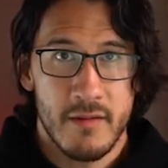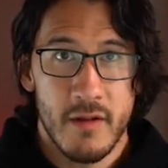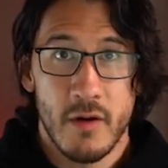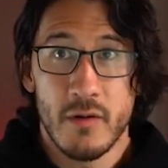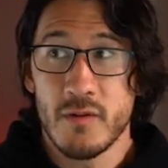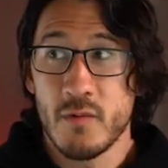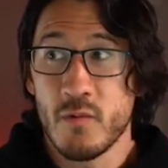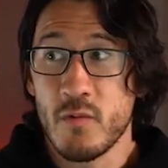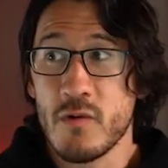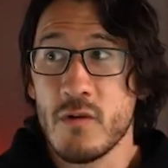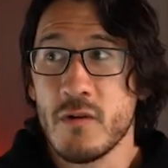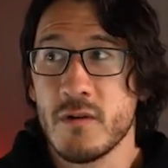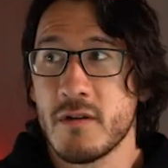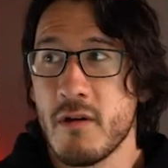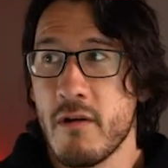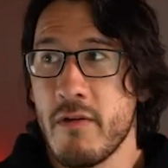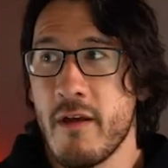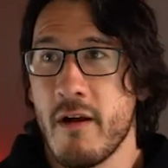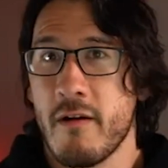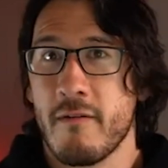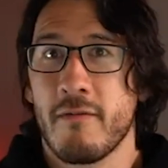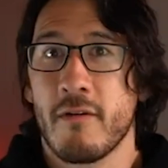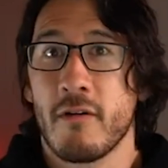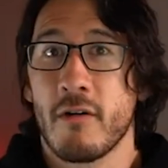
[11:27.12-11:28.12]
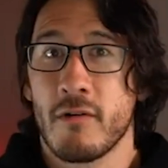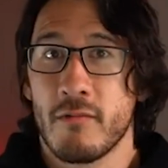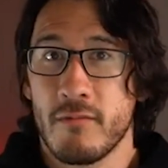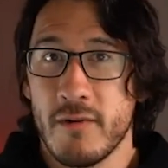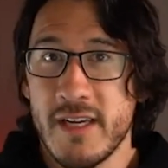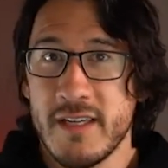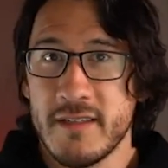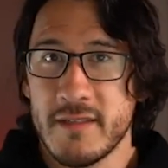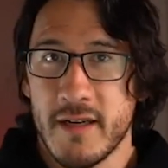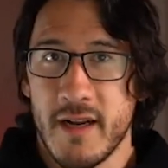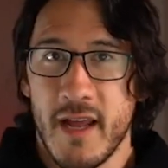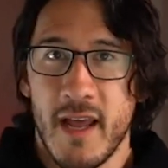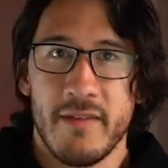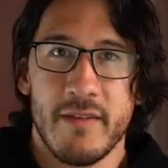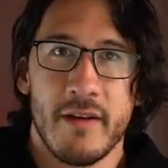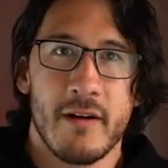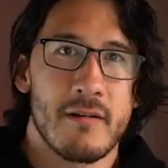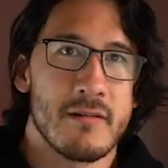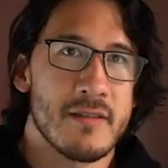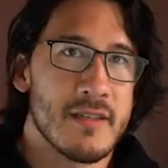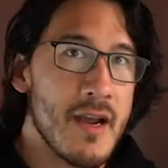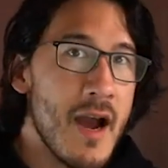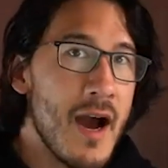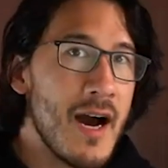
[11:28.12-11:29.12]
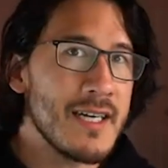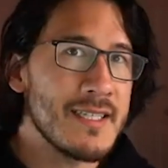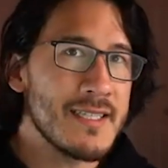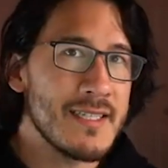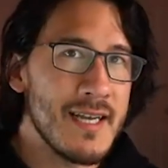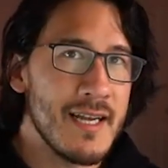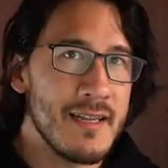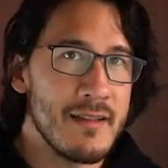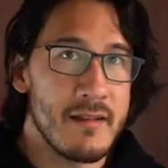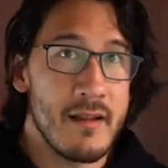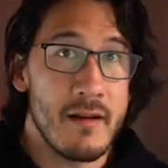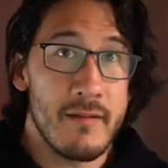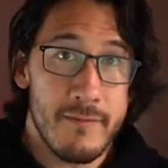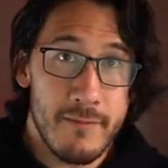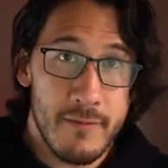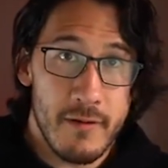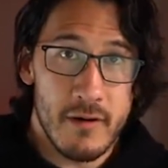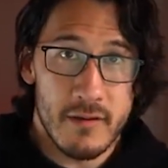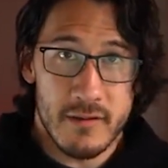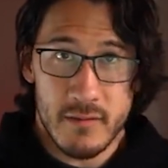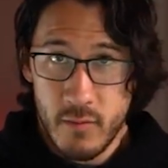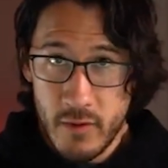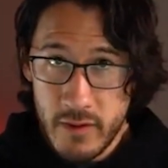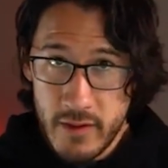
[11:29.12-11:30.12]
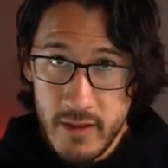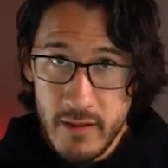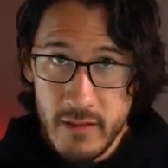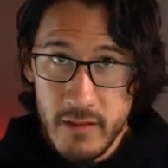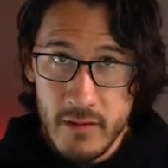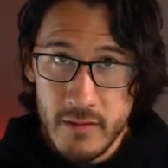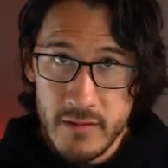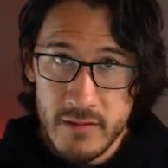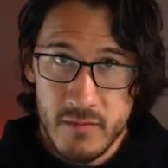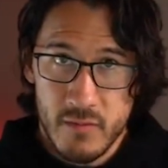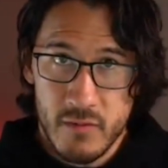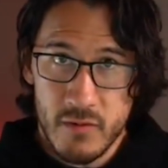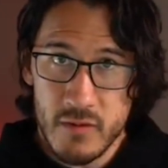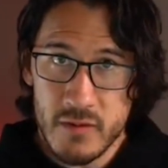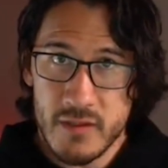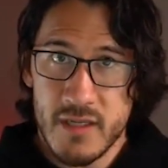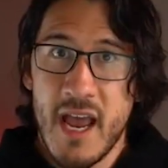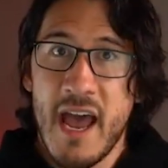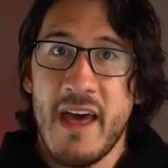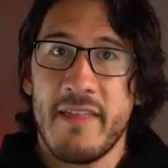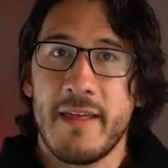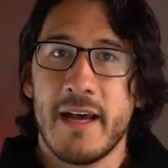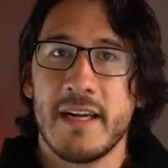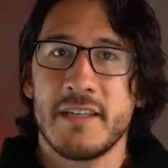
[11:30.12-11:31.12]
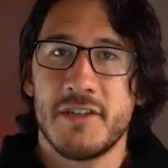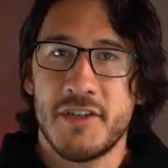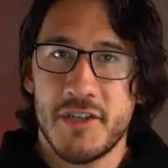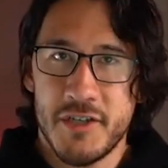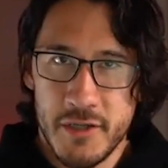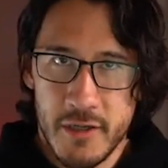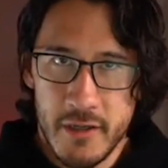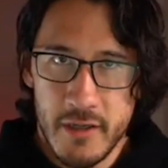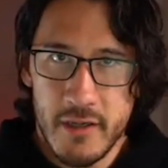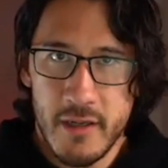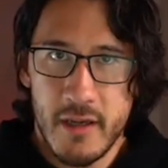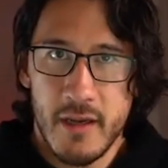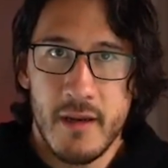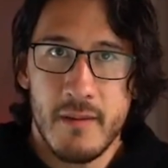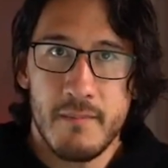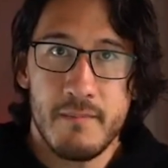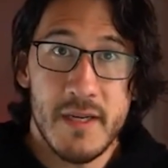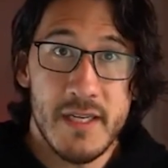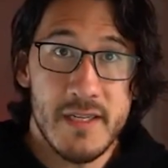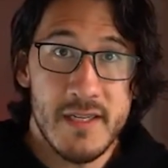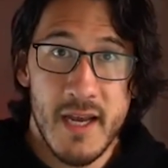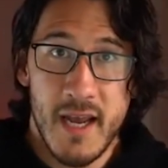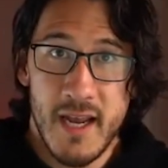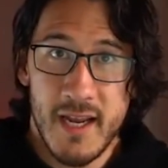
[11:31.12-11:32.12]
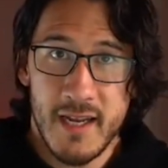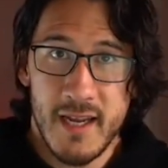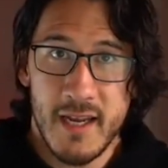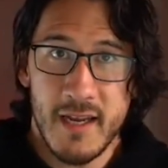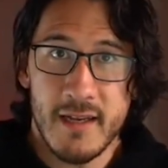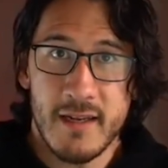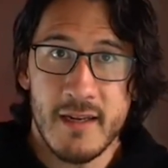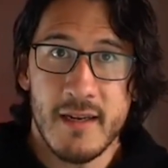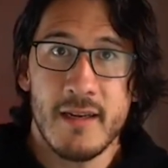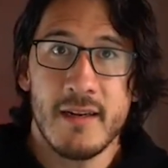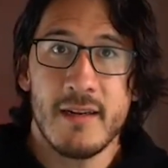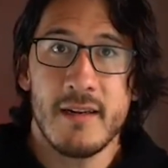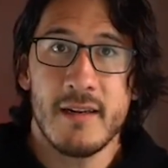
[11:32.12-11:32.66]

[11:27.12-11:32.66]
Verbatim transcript: Those rules are there for a reason, and there is content that falls within those rules that should be taken